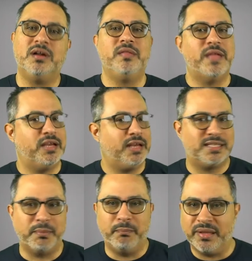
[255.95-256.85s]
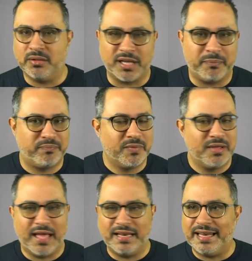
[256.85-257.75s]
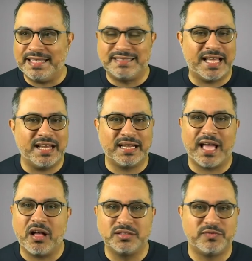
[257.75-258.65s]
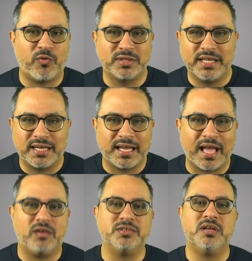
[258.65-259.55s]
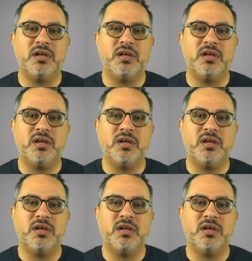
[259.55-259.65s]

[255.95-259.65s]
then you need to build up at least 10 accounts, 14 accounts,